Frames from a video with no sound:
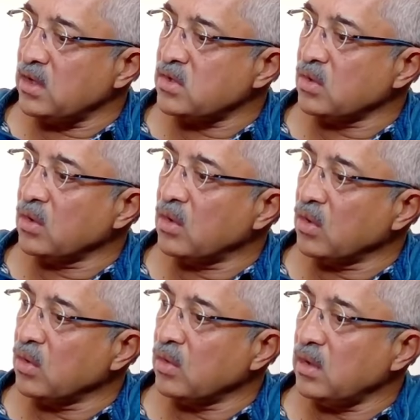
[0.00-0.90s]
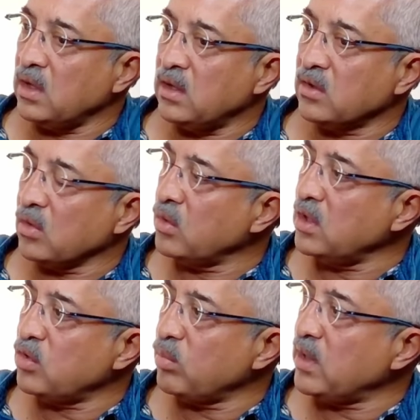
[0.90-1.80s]
has to grow, it is
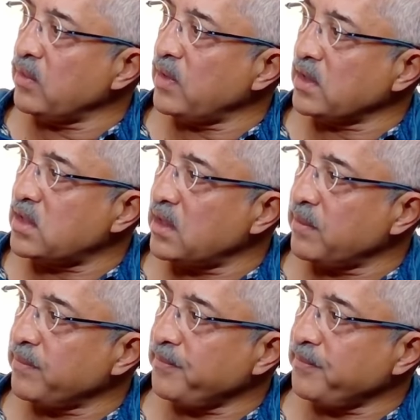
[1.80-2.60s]
only through manufacturing.